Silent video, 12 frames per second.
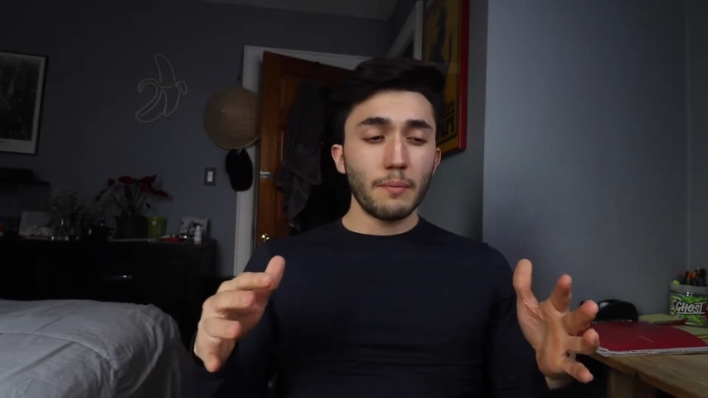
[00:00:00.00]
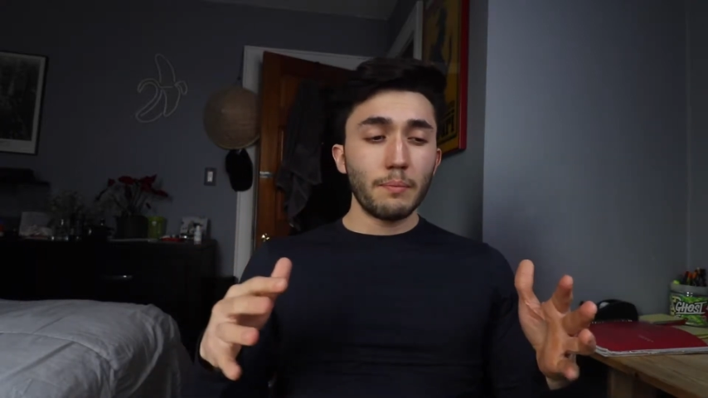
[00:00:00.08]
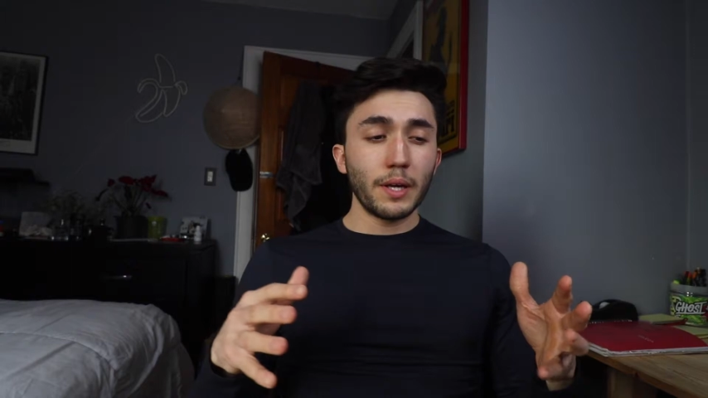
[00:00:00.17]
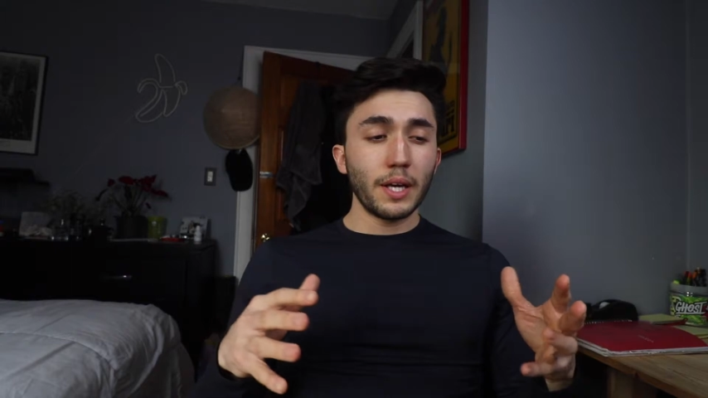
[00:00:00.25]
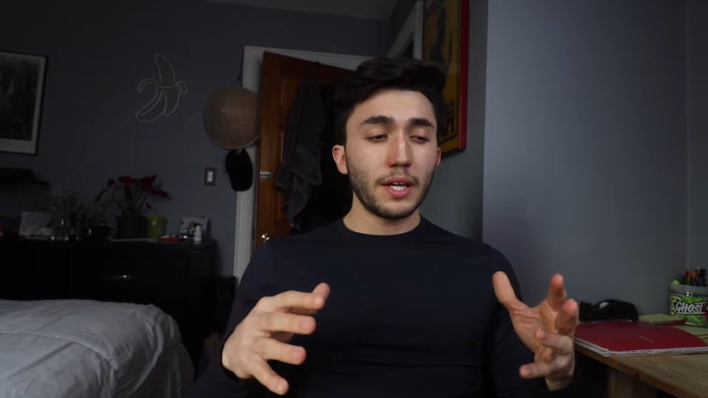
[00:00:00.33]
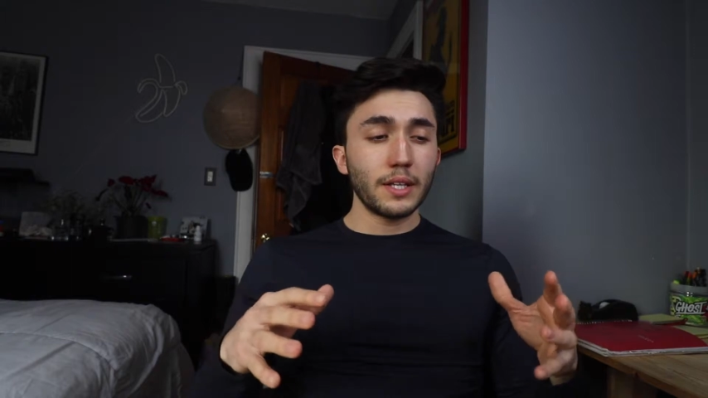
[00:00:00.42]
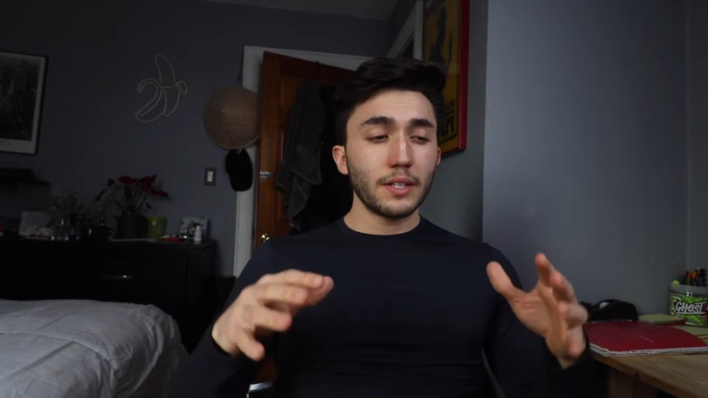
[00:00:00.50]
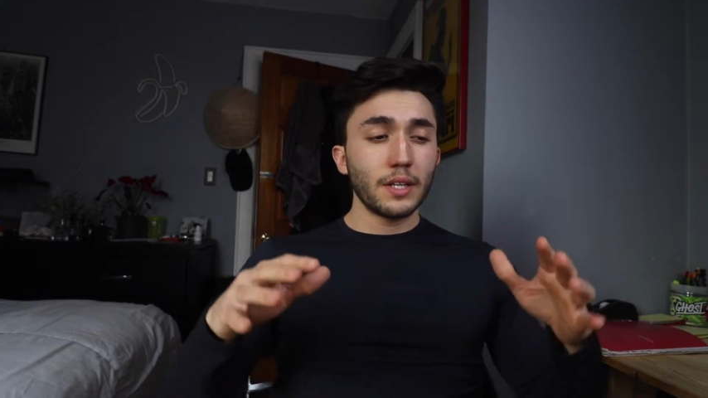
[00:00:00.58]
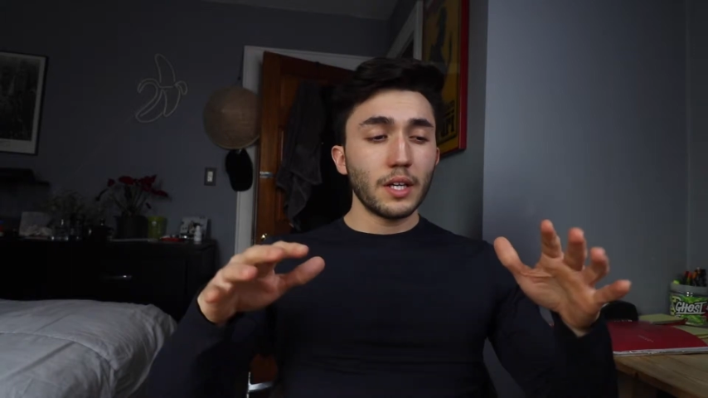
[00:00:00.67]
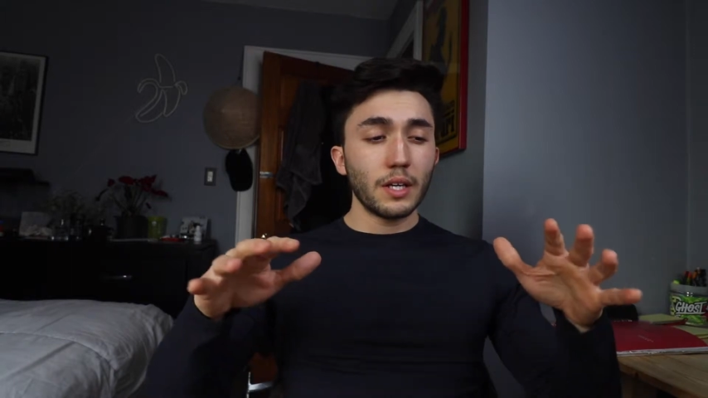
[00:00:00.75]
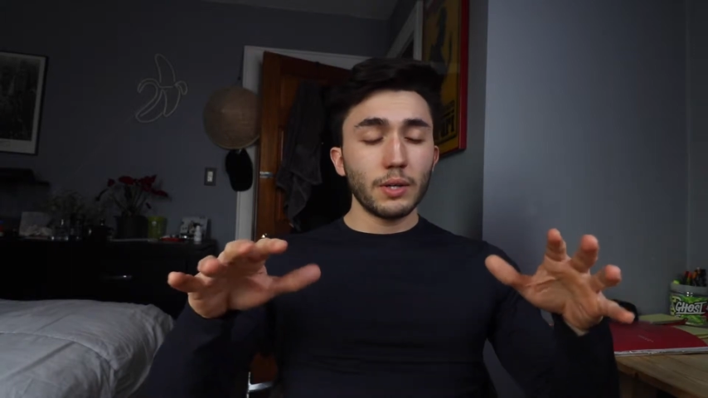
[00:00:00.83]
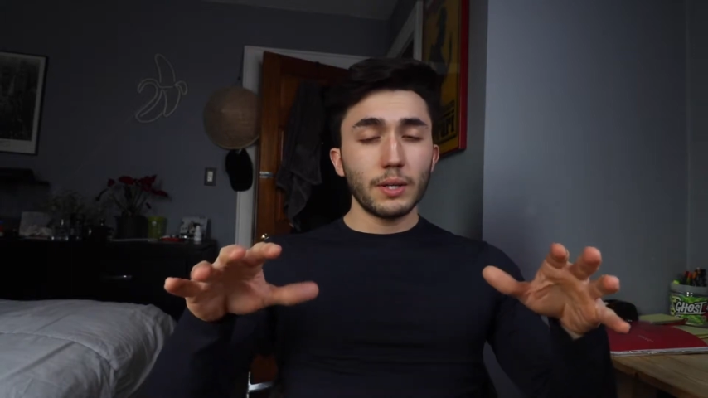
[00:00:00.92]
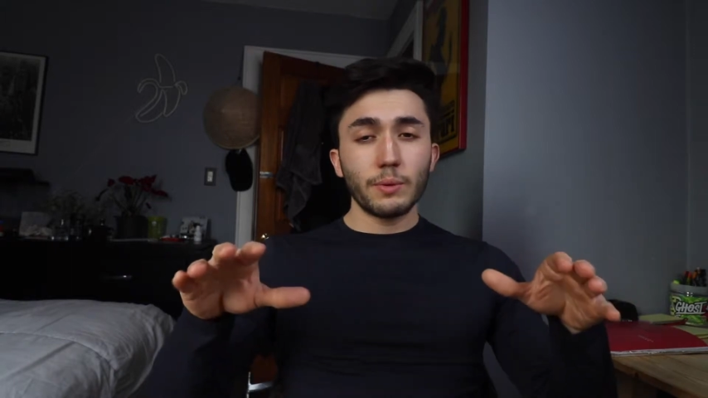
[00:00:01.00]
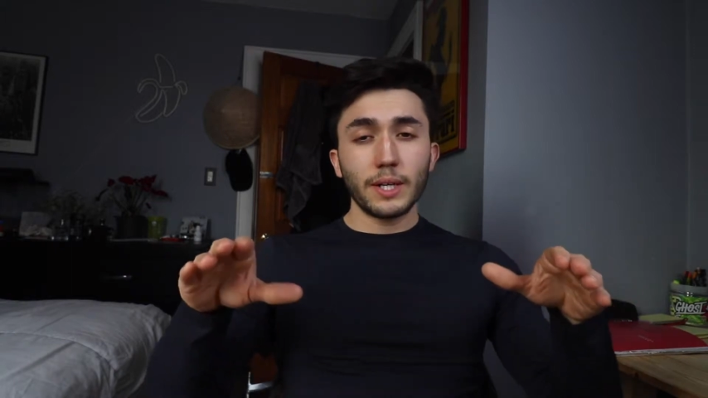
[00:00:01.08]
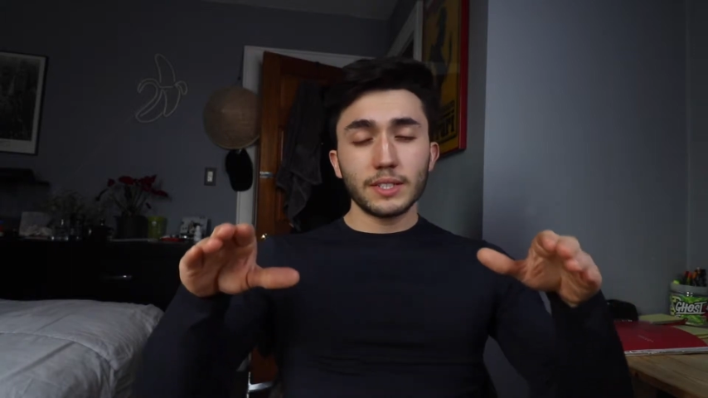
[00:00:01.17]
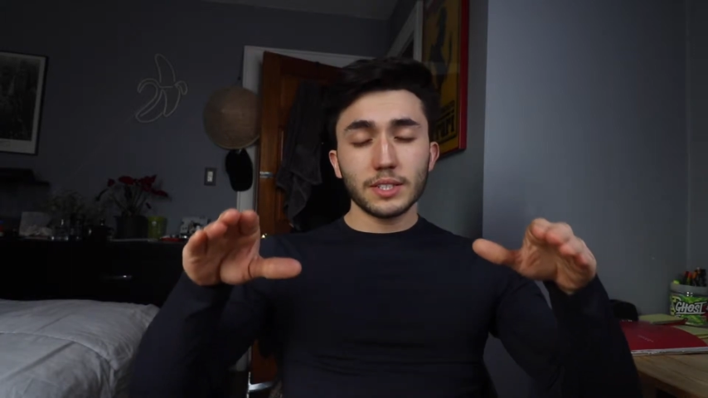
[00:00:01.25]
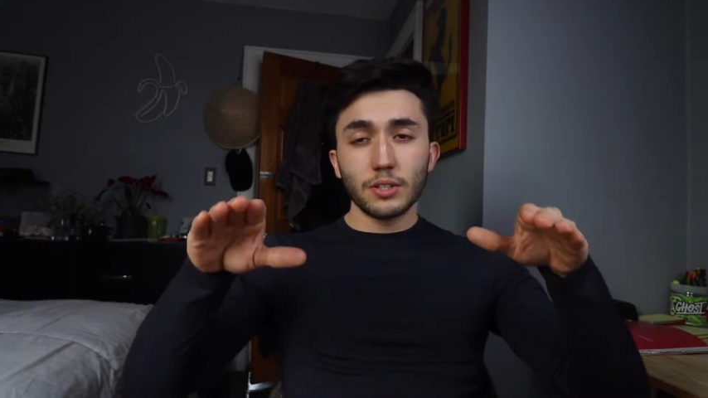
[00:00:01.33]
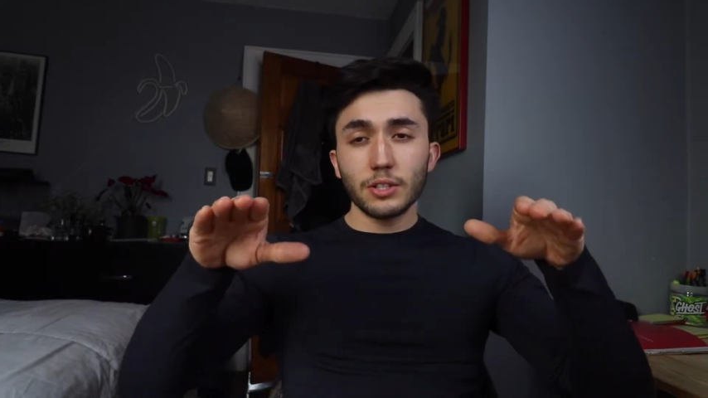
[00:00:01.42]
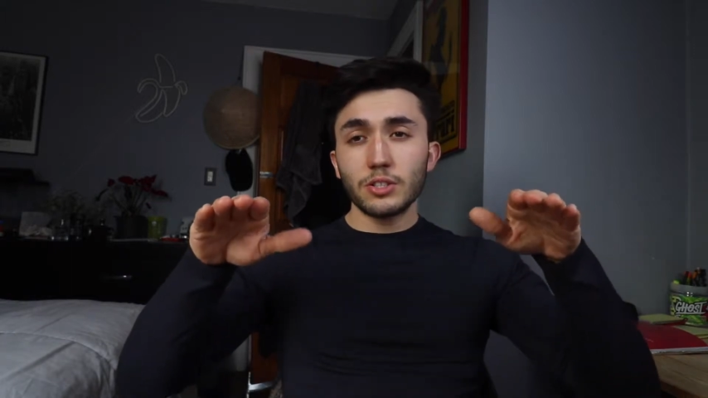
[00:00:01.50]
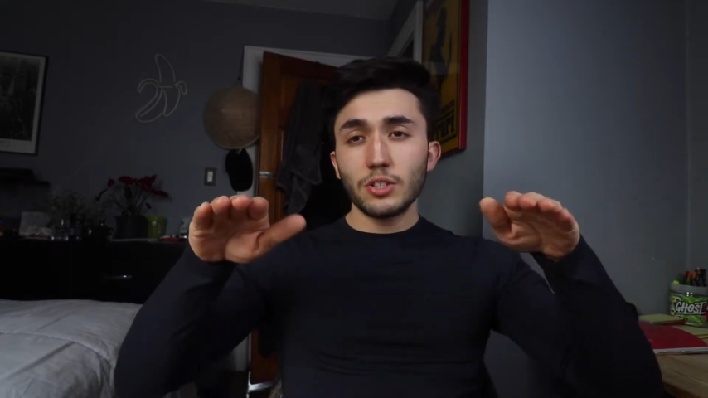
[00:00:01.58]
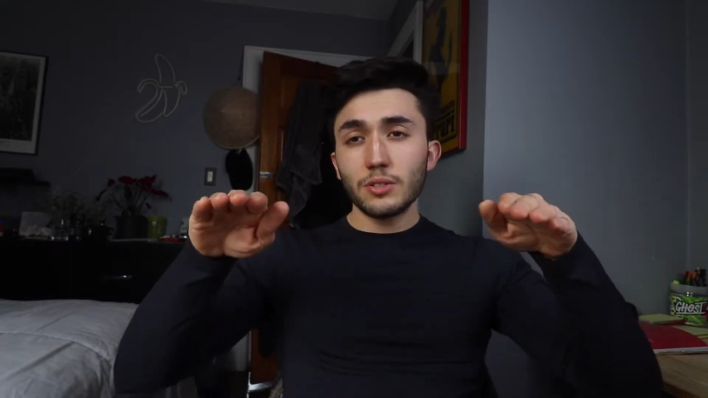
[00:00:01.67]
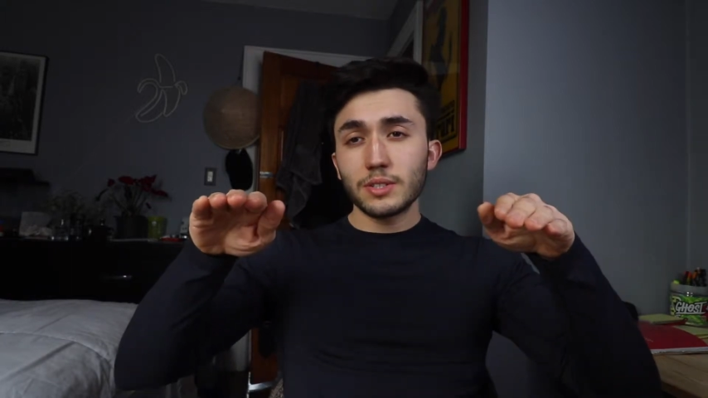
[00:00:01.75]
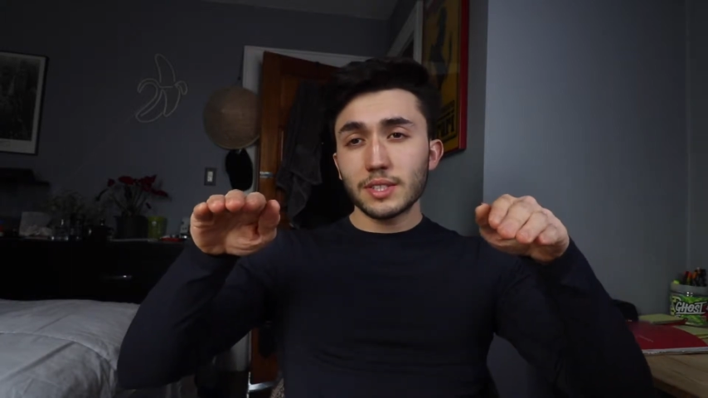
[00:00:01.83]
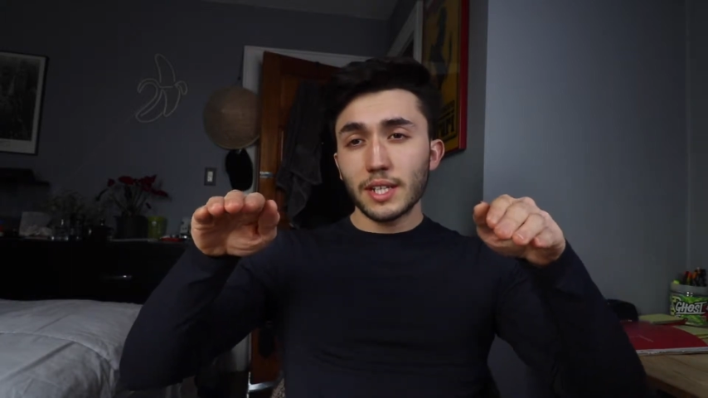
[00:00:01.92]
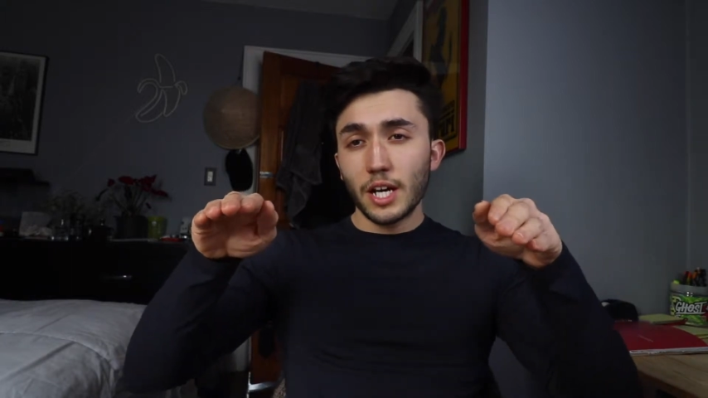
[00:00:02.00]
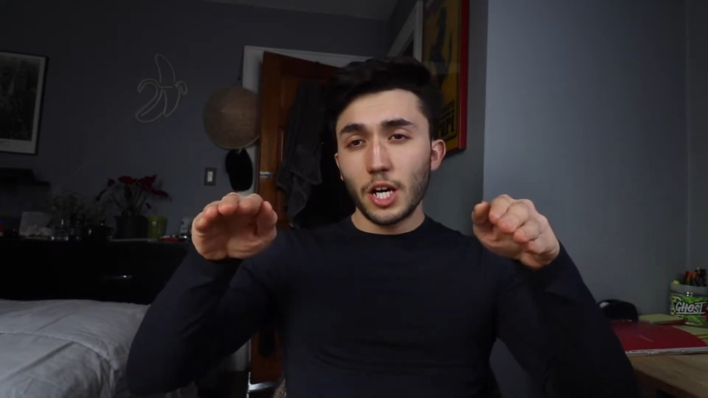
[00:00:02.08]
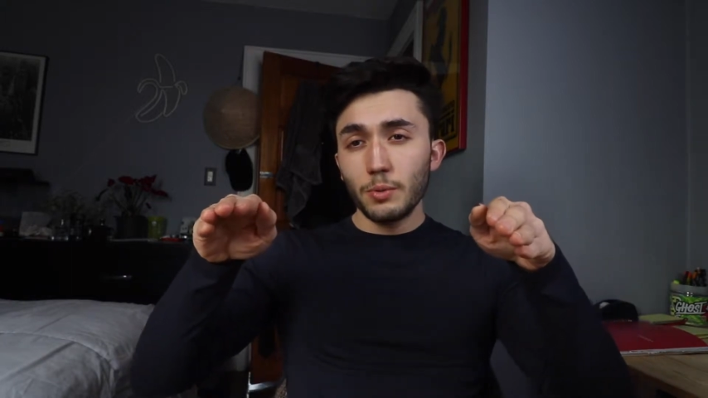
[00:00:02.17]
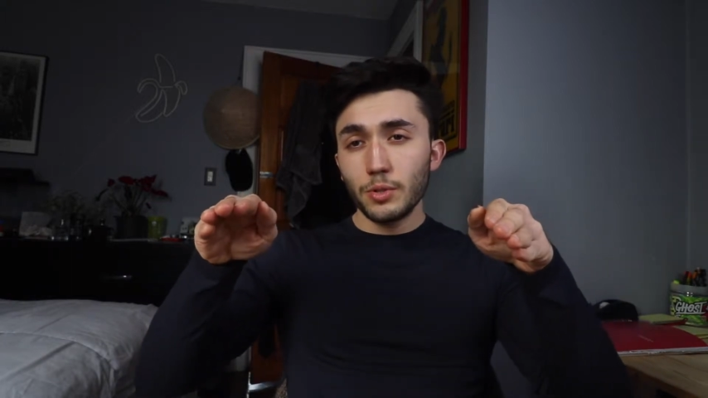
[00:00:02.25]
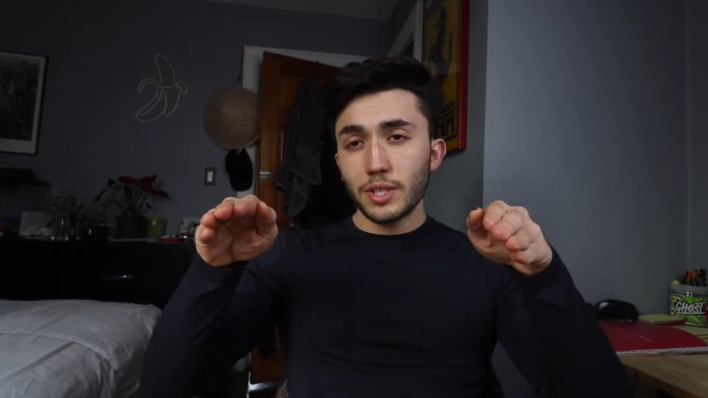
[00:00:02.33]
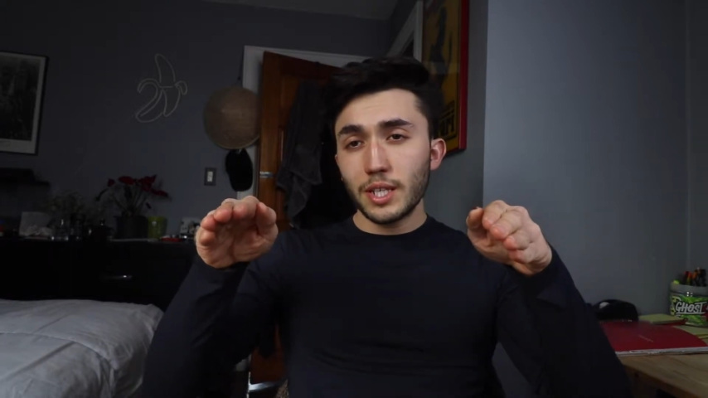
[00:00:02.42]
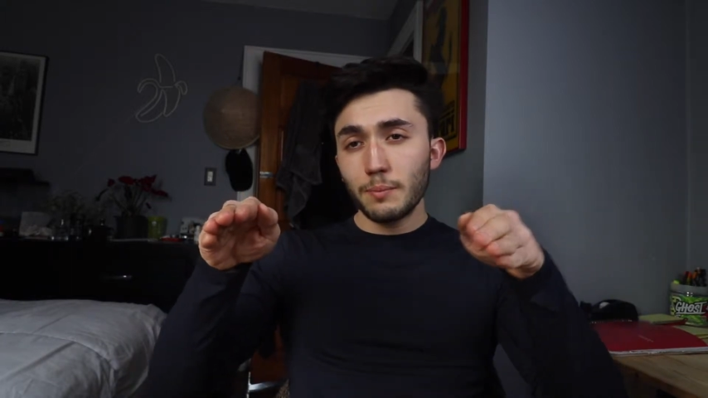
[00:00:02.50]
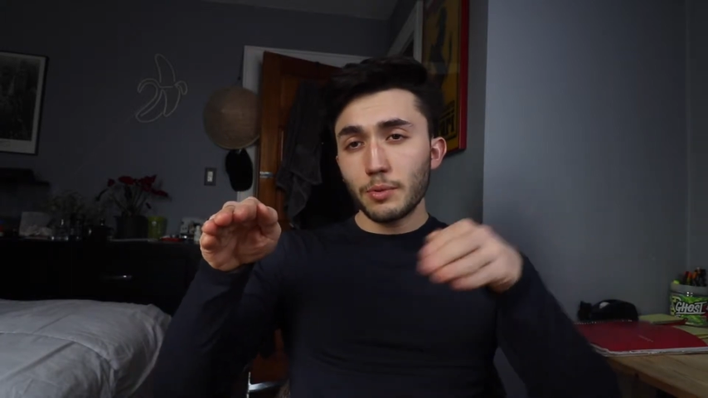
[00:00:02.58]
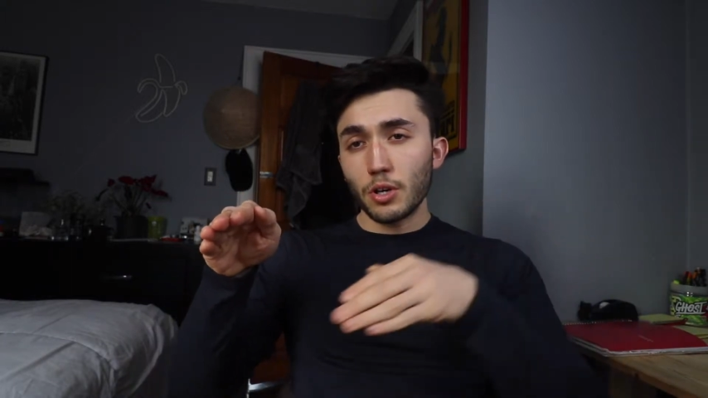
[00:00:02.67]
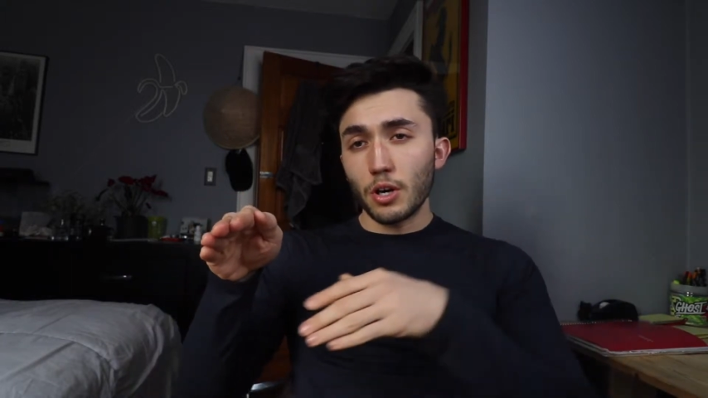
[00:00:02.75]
but what it's going to do is it's going to help you keep your